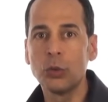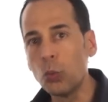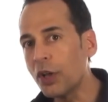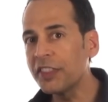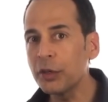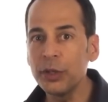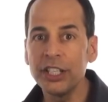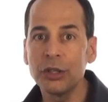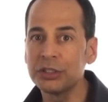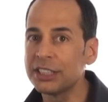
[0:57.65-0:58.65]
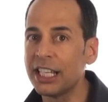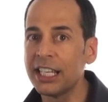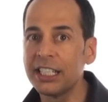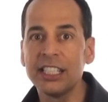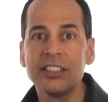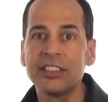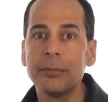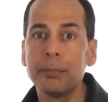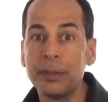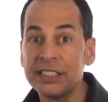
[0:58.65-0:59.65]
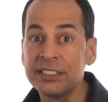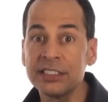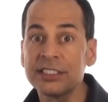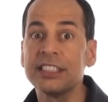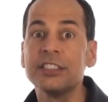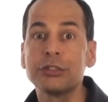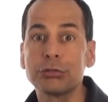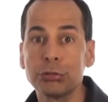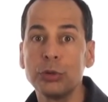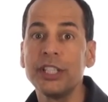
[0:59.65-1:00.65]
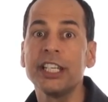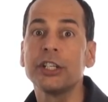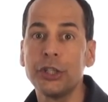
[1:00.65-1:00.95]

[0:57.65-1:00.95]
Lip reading: One thing we know today is that business is truly a